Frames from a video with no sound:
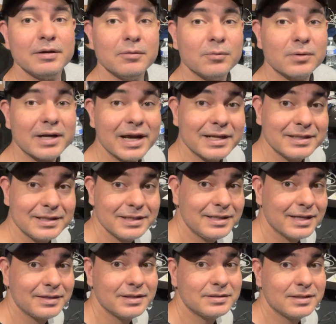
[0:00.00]
when I did
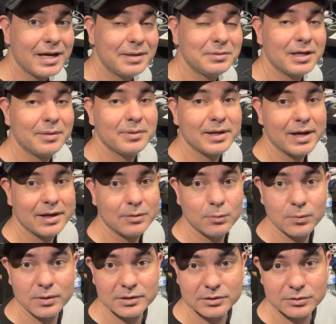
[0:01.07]
get this laptop, it had a
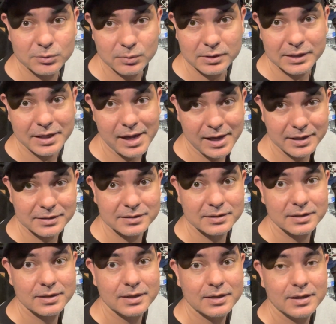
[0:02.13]
128
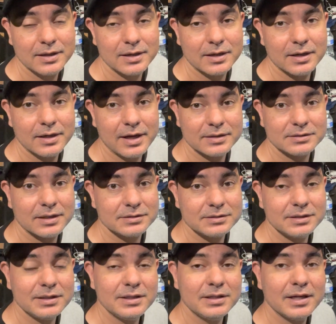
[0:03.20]
uh,
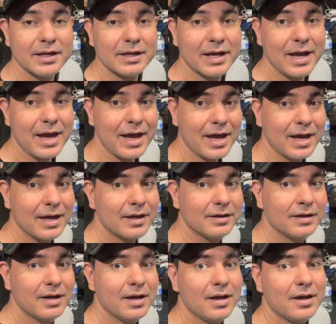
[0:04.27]
SSD and it
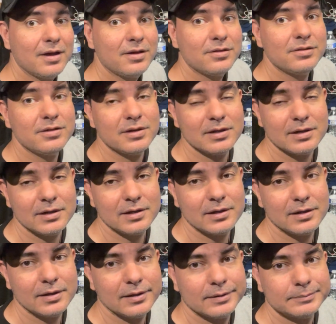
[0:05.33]
had
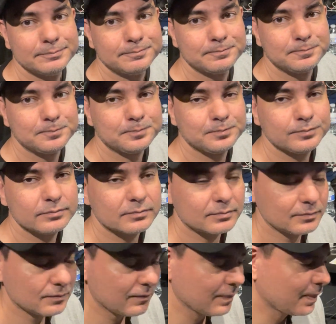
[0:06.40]
the
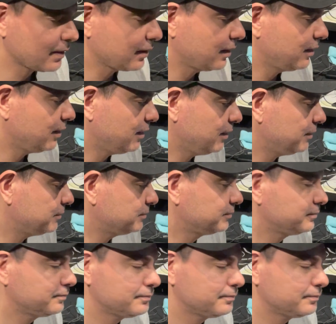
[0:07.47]
um,